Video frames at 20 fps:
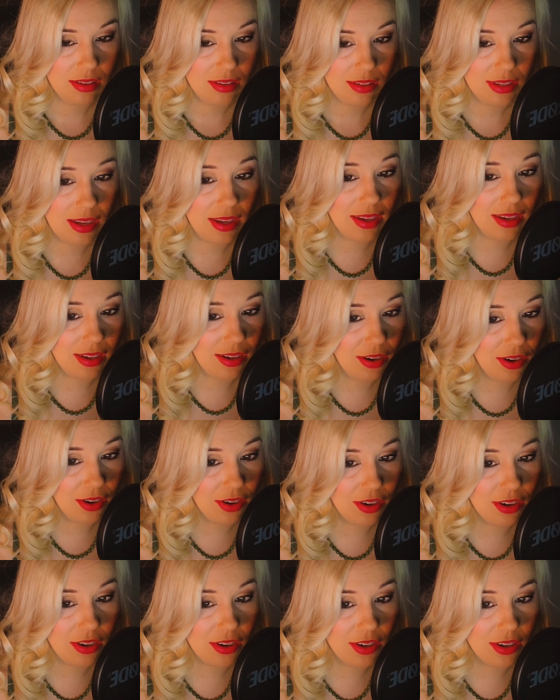yea,
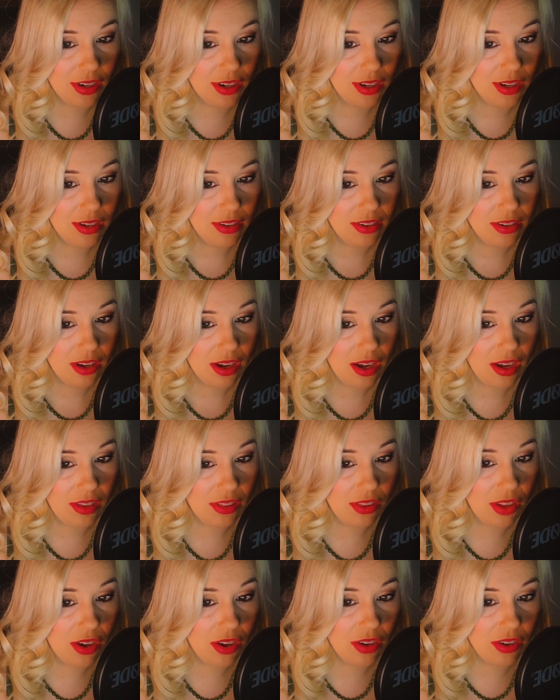her I
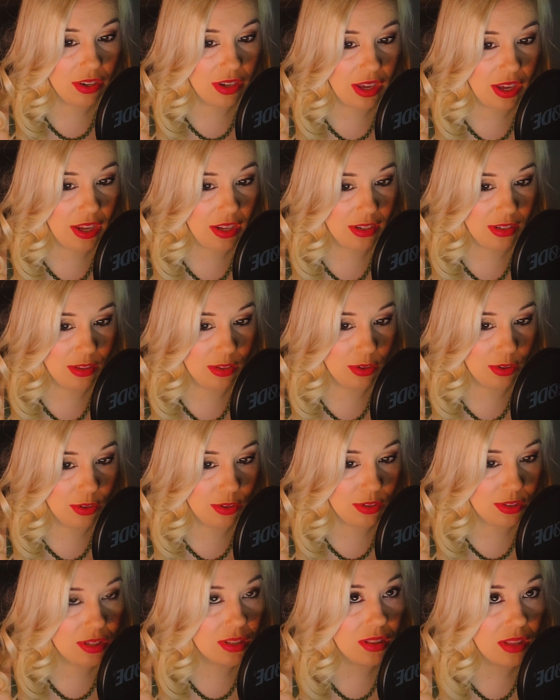long had
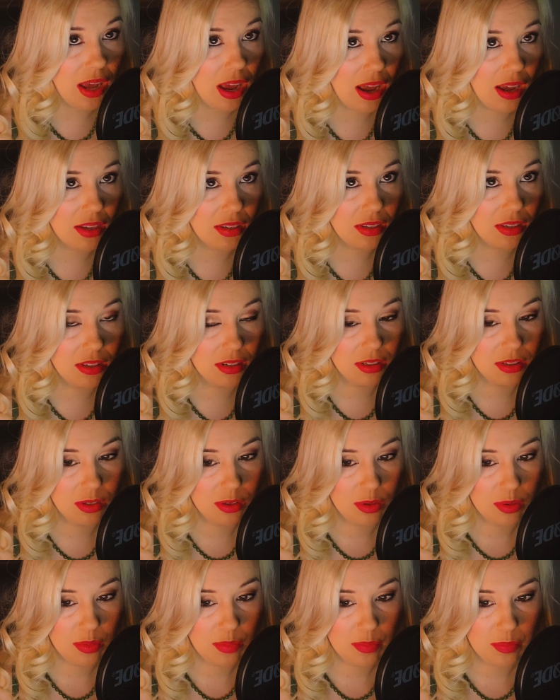learned to lack.
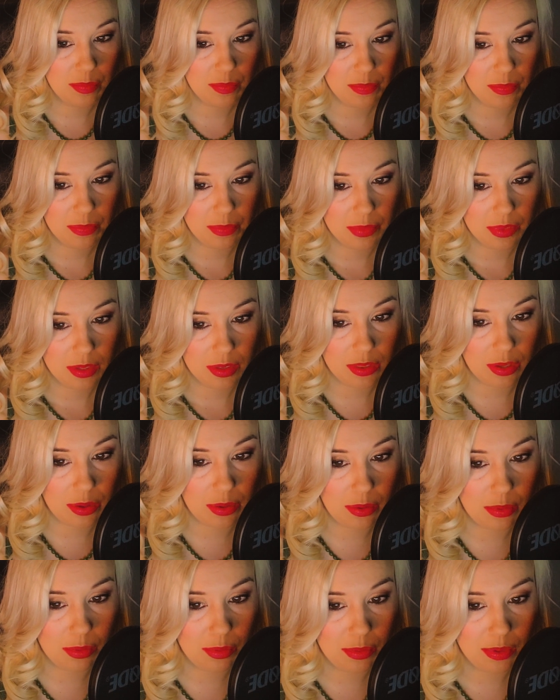
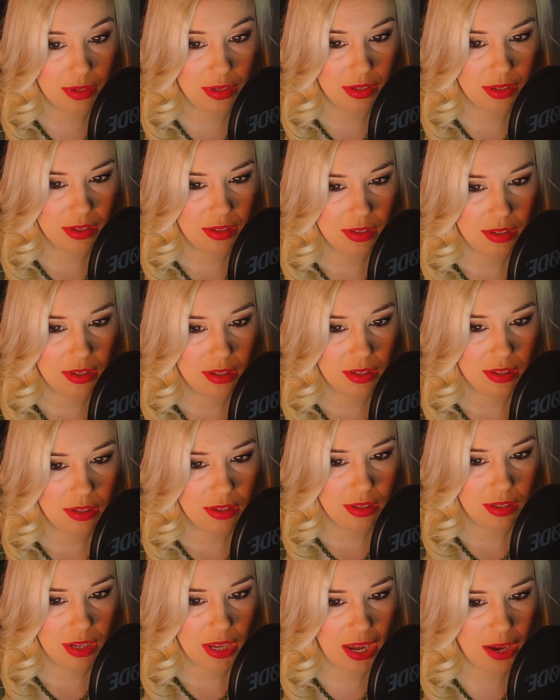Though,
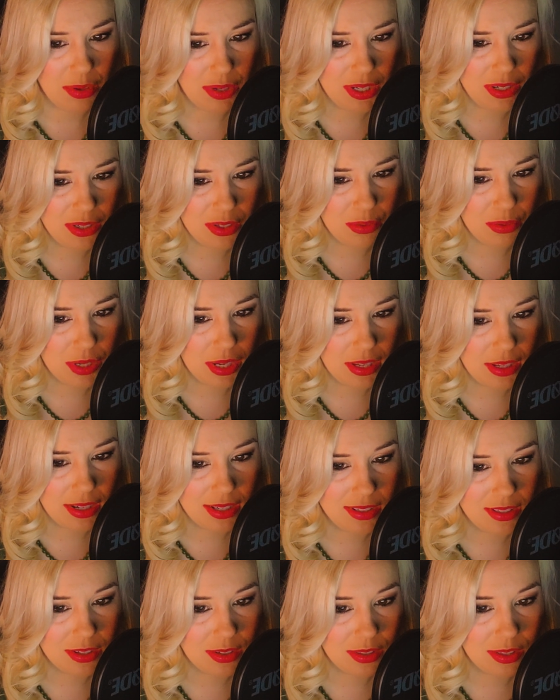how did you get
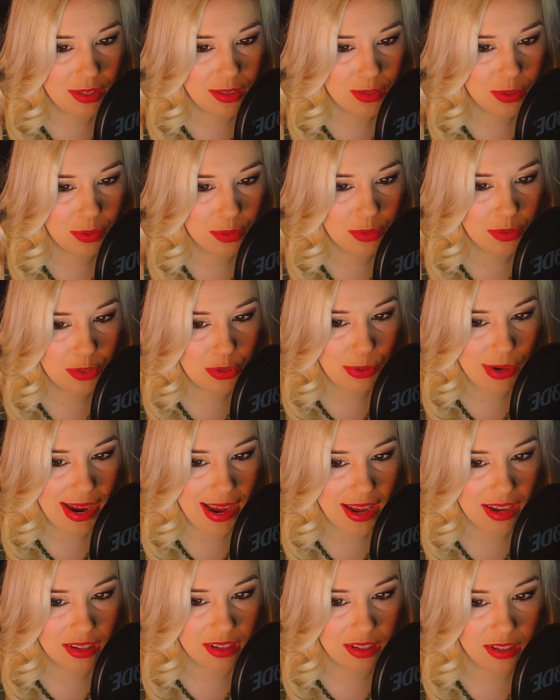into this old
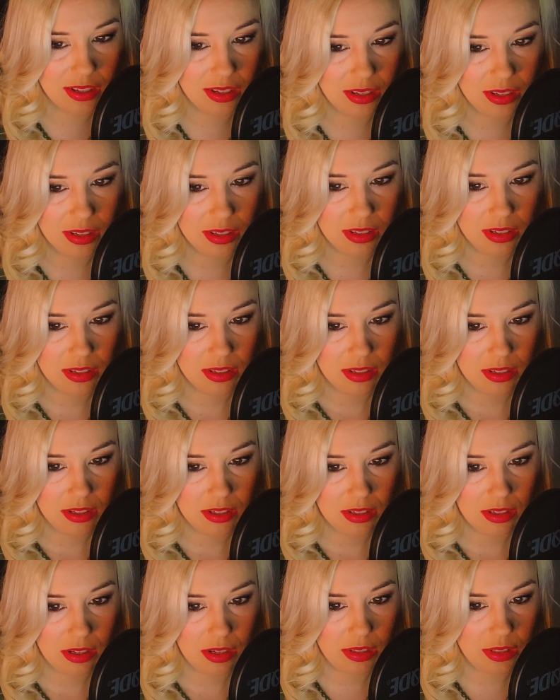track?
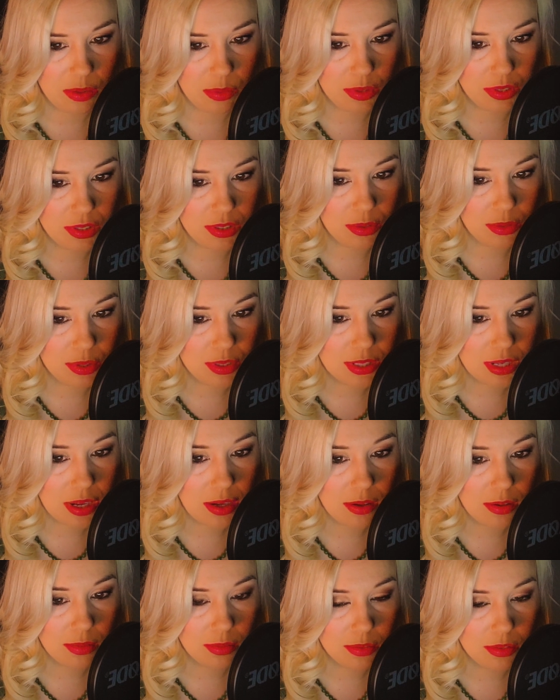And there was no
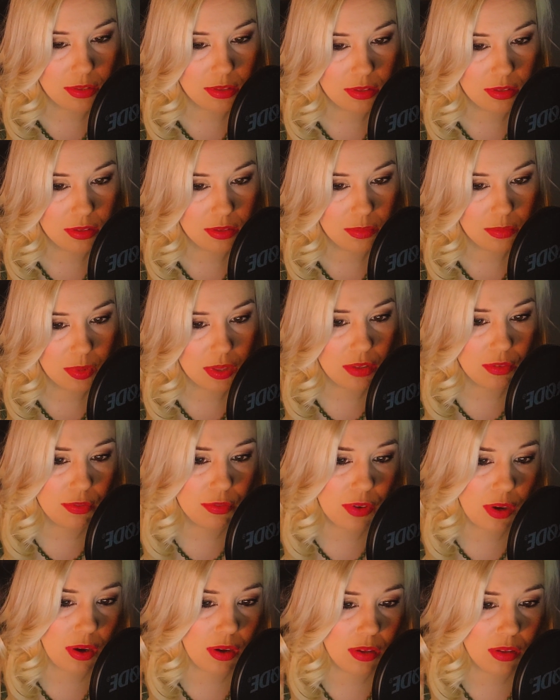sound but the
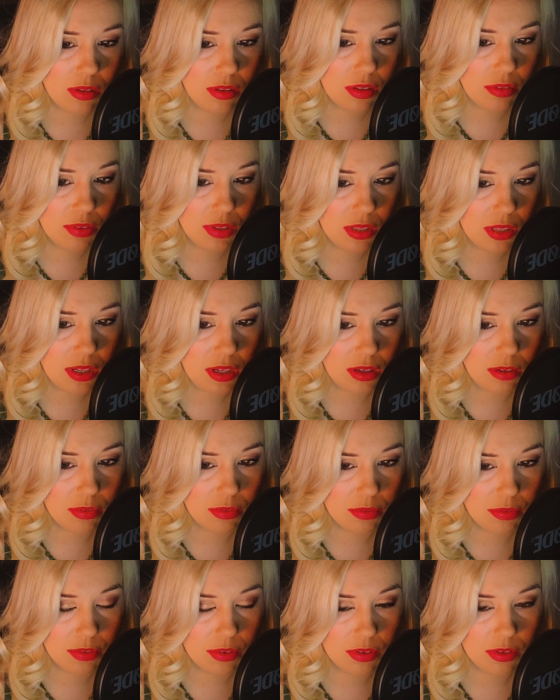fall of a
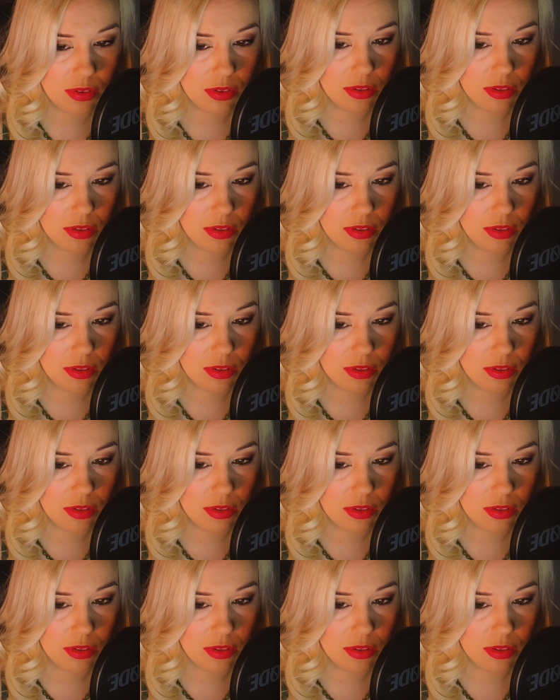leaf,